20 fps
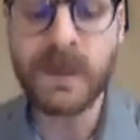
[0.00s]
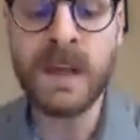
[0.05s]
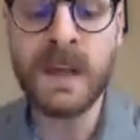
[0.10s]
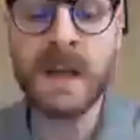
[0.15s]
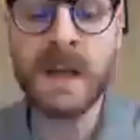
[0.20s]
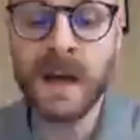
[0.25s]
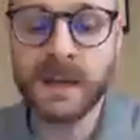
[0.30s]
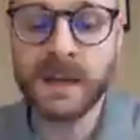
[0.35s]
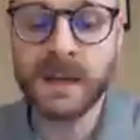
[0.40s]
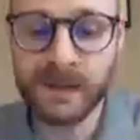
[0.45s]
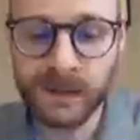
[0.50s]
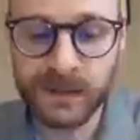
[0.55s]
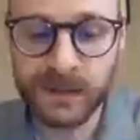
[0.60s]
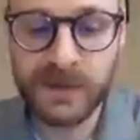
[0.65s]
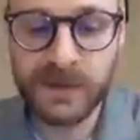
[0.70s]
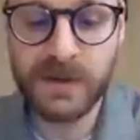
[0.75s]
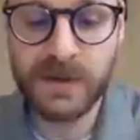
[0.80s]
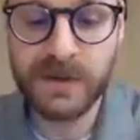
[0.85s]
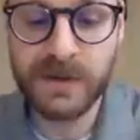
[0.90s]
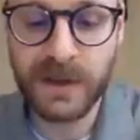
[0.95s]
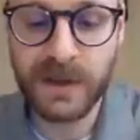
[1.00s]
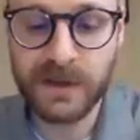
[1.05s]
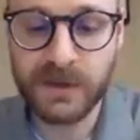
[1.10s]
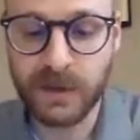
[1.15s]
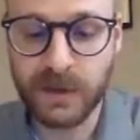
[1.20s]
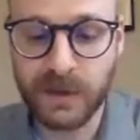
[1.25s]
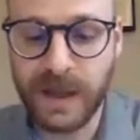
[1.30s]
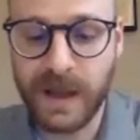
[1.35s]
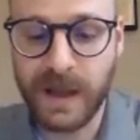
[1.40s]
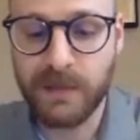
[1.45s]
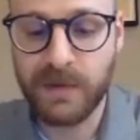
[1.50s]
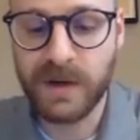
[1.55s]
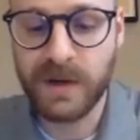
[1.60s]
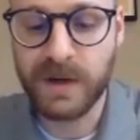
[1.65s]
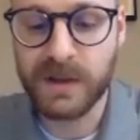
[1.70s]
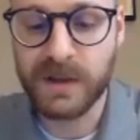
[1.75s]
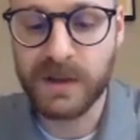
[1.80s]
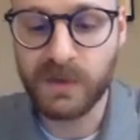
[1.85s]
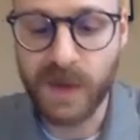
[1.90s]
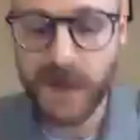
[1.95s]
And Deleuze goes on to
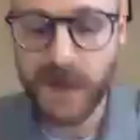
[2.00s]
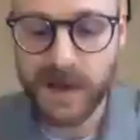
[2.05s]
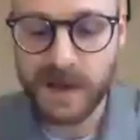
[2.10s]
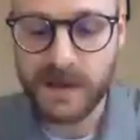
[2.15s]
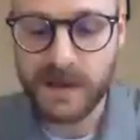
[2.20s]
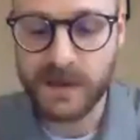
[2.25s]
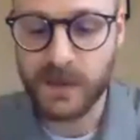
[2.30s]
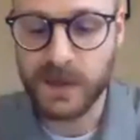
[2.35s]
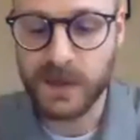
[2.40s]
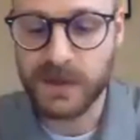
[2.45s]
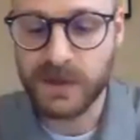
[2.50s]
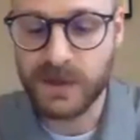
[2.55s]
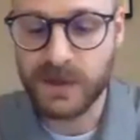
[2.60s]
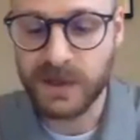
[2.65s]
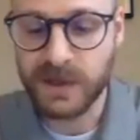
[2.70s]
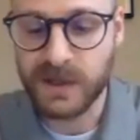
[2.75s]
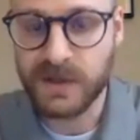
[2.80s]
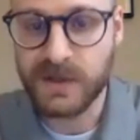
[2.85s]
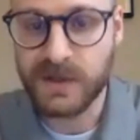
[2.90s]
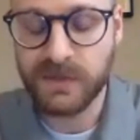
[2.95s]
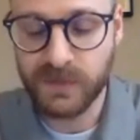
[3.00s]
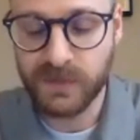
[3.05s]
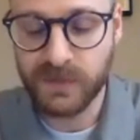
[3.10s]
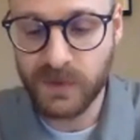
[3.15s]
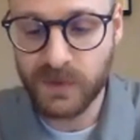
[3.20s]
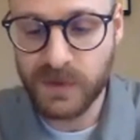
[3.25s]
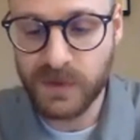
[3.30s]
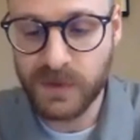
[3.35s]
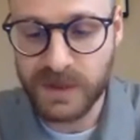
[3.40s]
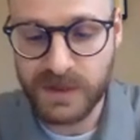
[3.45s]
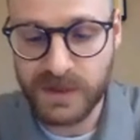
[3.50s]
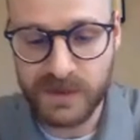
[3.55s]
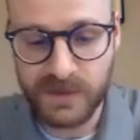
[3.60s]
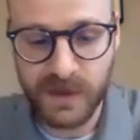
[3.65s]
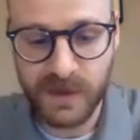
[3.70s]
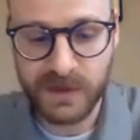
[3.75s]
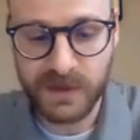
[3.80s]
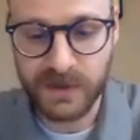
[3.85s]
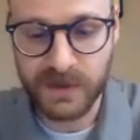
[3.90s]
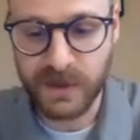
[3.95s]
elaborate the ways in which it is through this
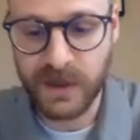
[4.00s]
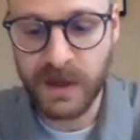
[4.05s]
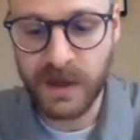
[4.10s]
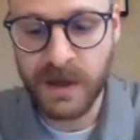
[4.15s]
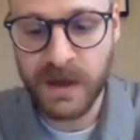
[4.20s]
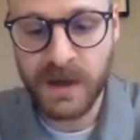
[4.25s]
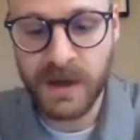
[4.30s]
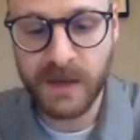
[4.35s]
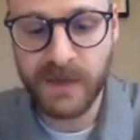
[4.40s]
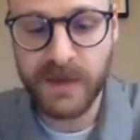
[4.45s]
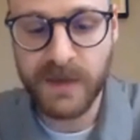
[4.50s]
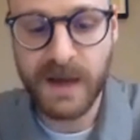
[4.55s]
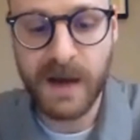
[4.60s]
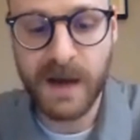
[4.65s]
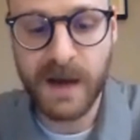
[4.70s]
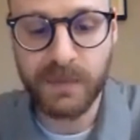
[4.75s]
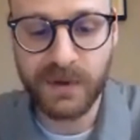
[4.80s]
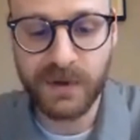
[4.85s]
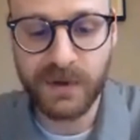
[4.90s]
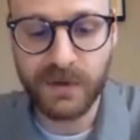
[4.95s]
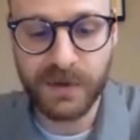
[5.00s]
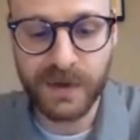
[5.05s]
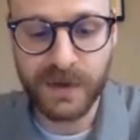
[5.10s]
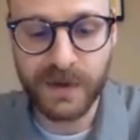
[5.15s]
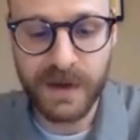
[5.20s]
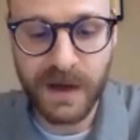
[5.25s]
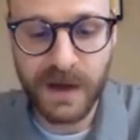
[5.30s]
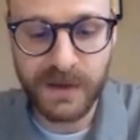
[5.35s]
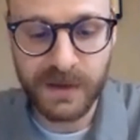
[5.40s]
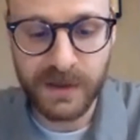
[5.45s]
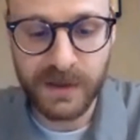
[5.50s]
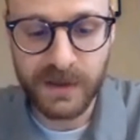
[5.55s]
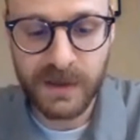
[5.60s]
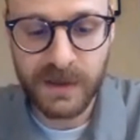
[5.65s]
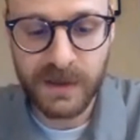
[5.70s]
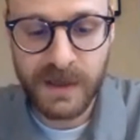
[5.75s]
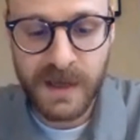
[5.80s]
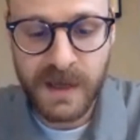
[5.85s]
structure of the a priori other